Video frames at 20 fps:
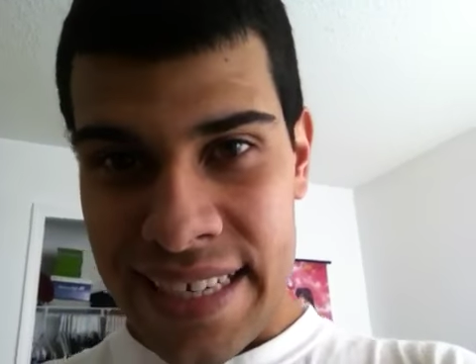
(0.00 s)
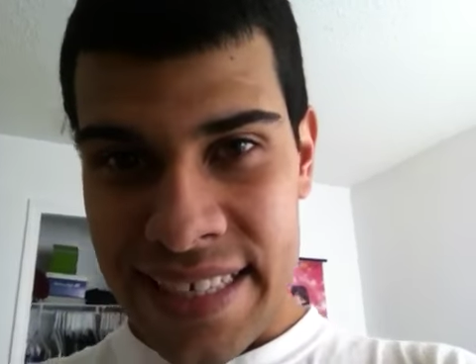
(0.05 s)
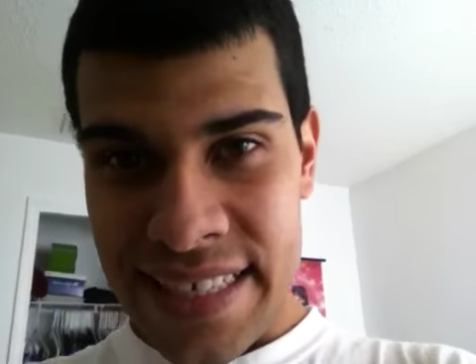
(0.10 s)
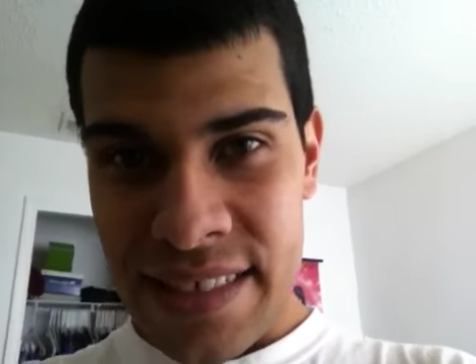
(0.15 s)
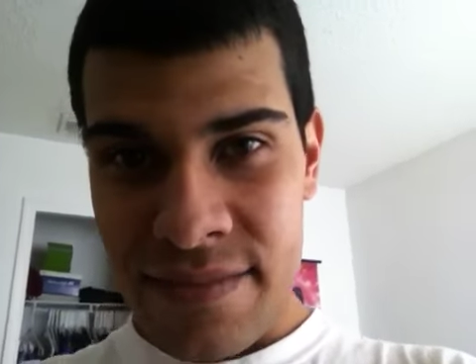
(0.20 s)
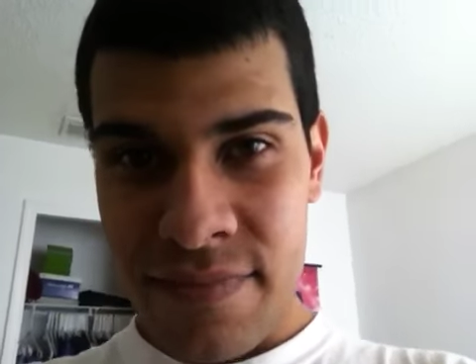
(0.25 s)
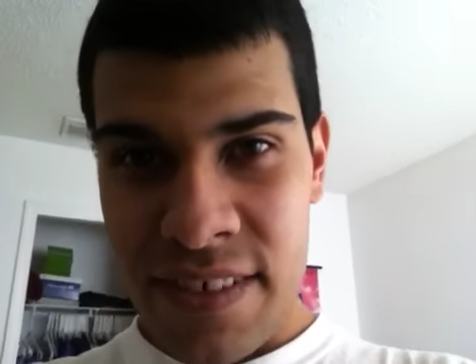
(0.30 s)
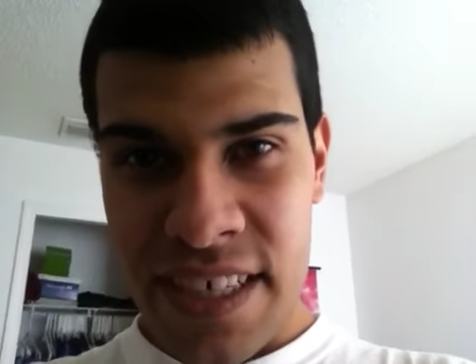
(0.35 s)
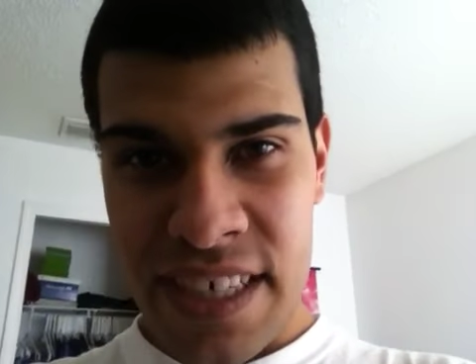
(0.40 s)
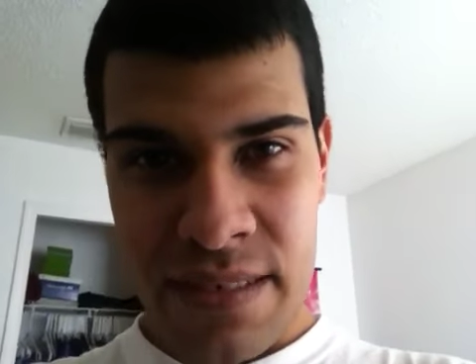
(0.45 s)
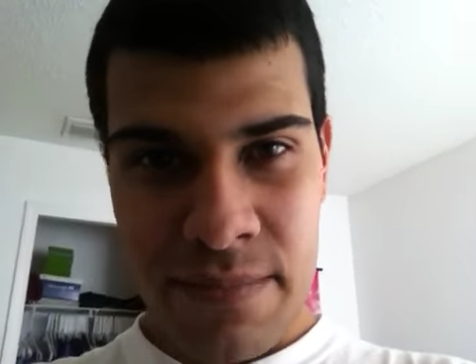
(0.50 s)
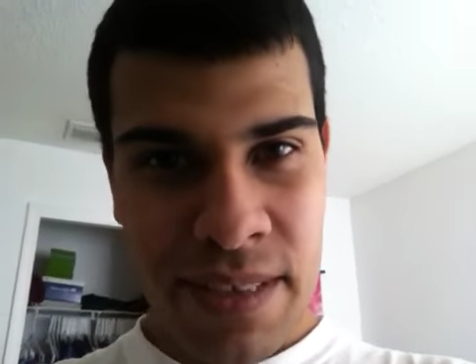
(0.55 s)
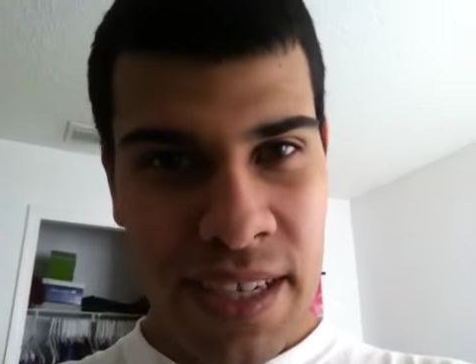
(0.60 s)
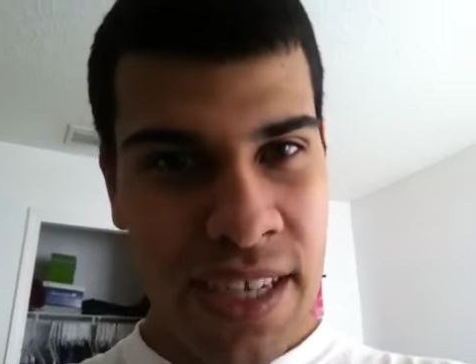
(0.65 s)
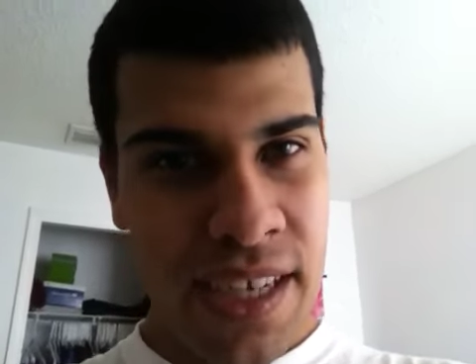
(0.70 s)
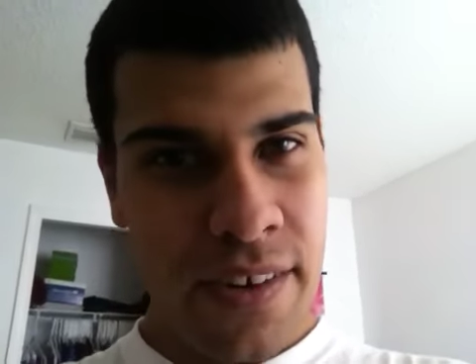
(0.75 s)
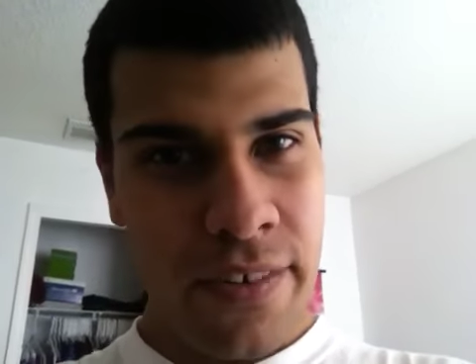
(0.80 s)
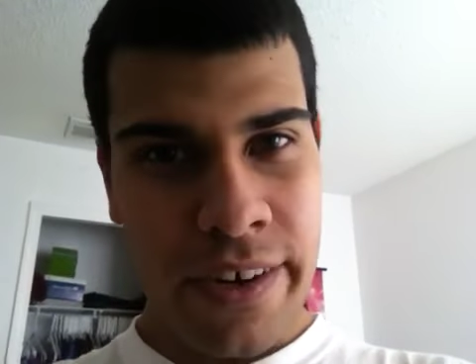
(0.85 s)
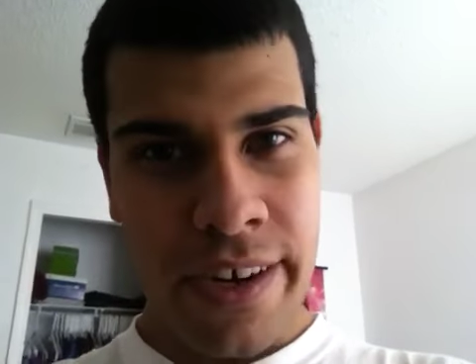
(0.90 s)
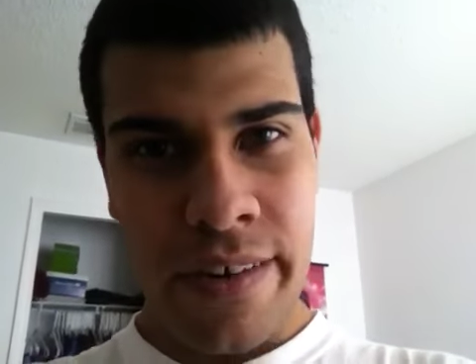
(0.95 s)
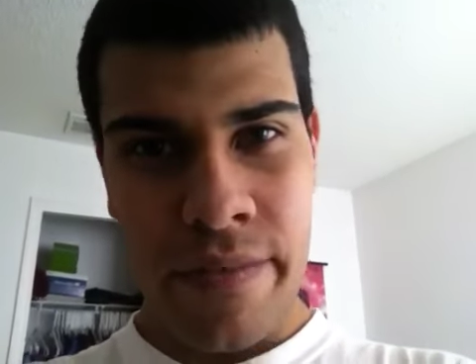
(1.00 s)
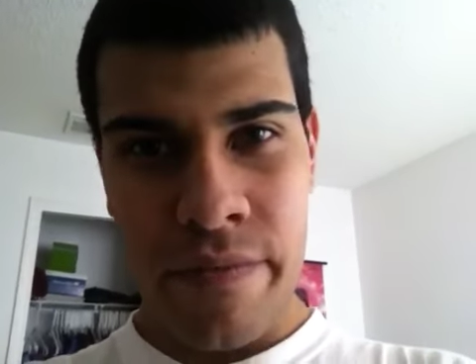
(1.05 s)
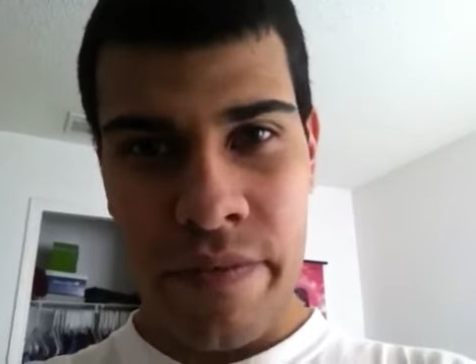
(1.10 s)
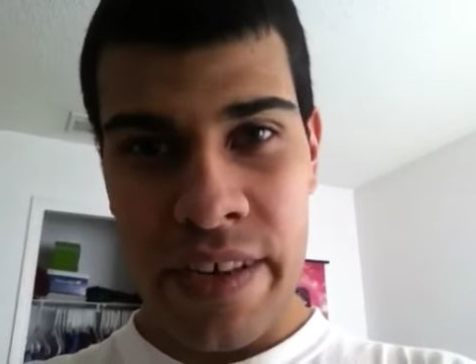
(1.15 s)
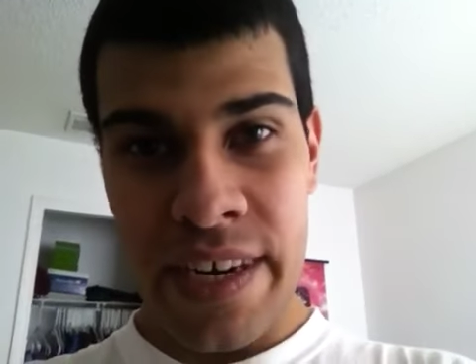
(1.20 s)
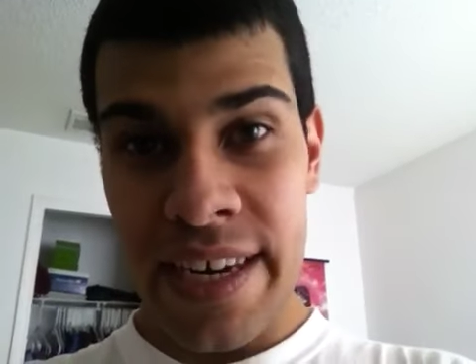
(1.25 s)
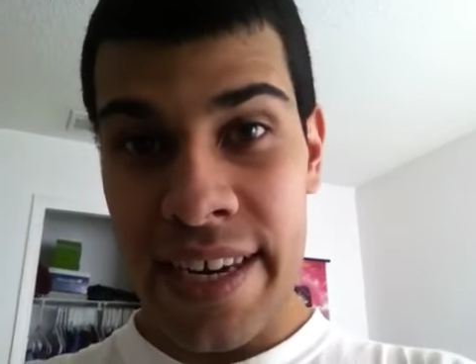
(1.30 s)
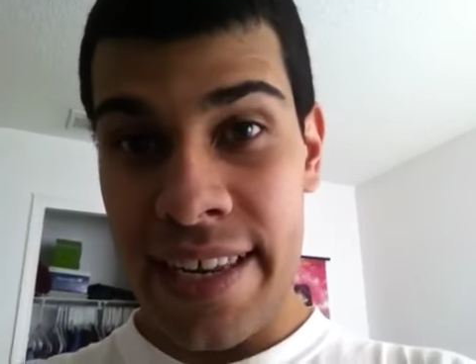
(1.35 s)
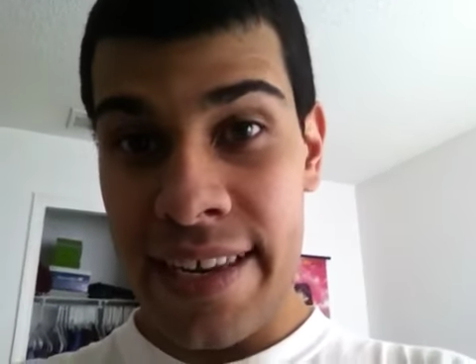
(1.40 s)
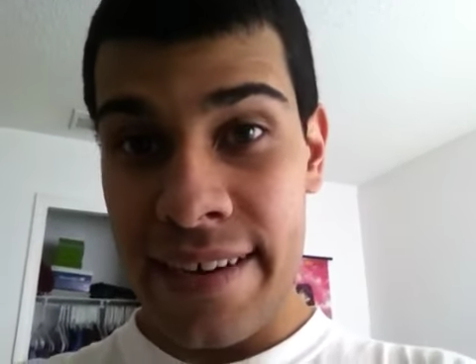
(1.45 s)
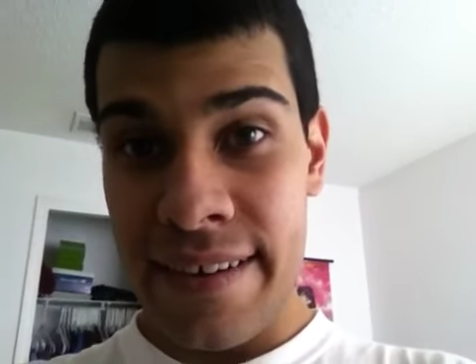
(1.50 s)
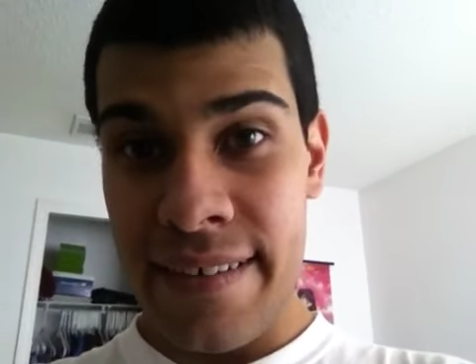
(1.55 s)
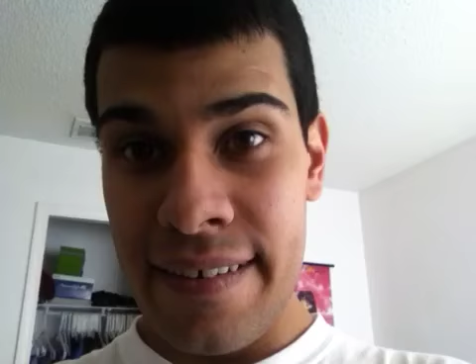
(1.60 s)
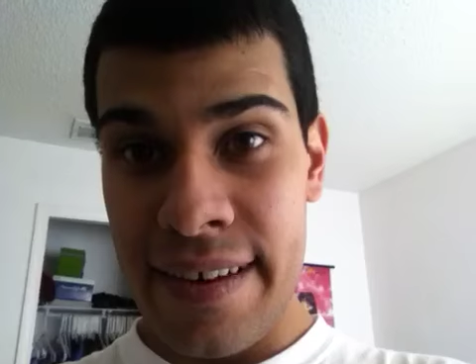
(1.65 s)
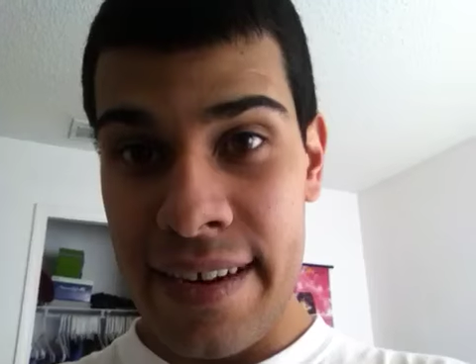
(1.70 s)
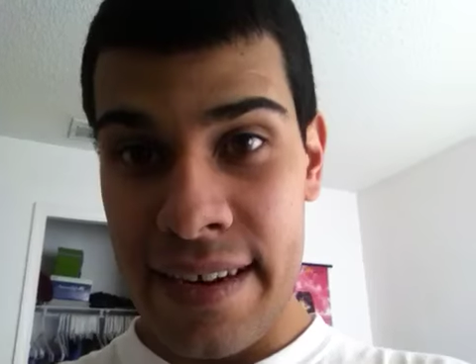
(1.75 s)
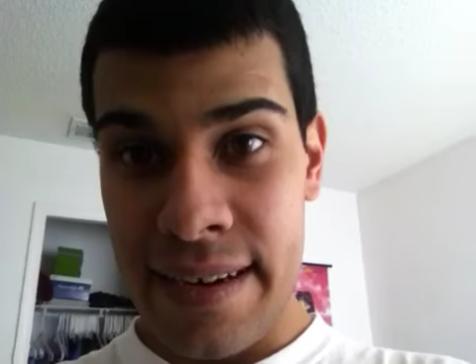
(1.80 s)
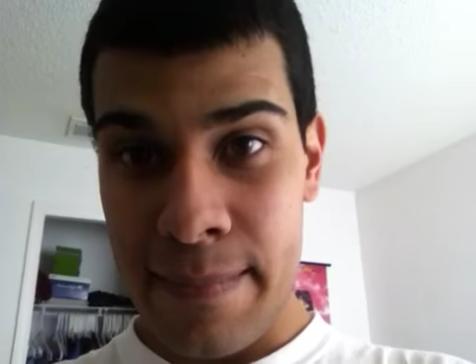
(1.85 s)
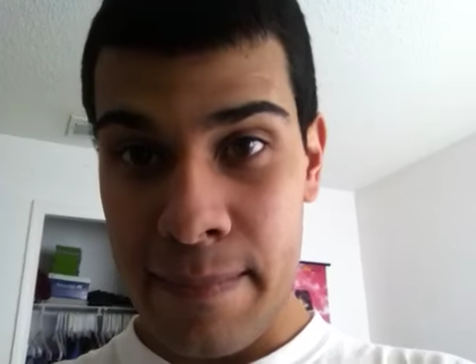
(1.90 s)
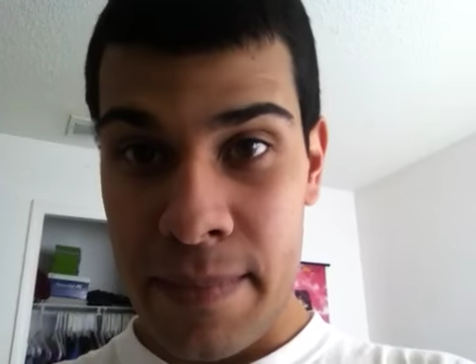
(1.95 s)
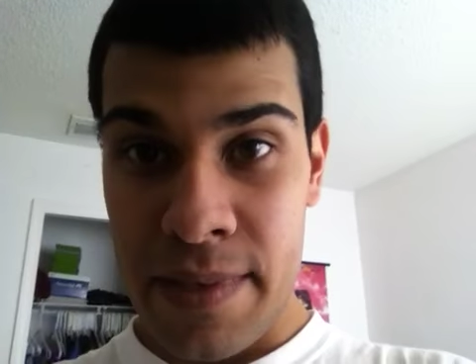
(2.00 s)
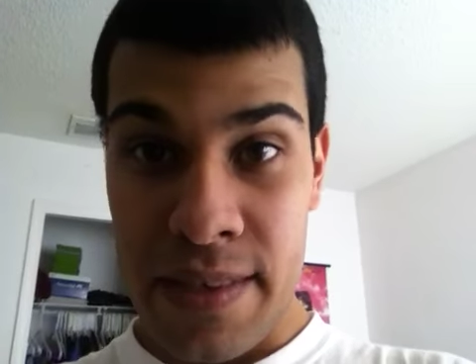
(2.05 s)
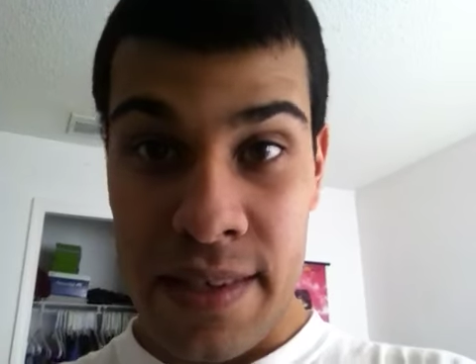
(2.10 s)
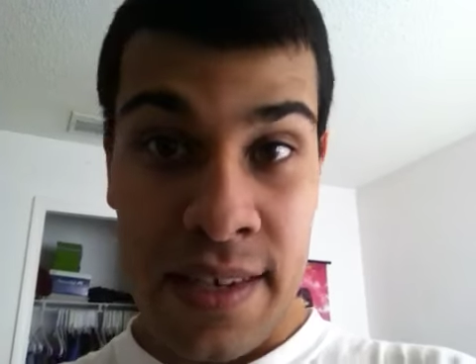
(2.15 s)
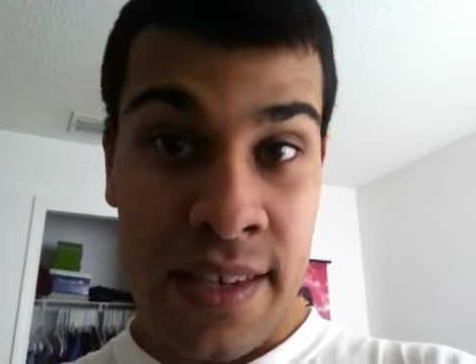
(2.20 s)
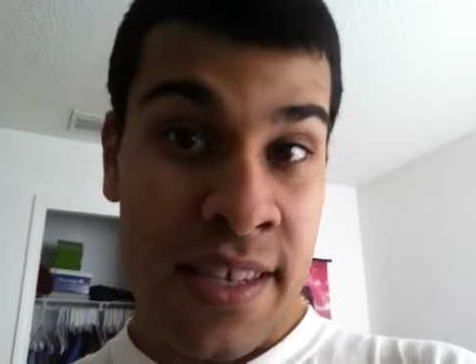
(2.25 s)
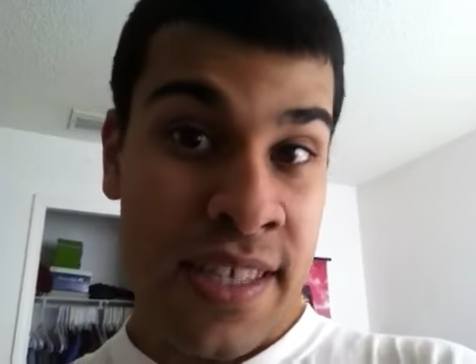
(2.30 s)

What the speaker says: just wanted to make a quick video and I'm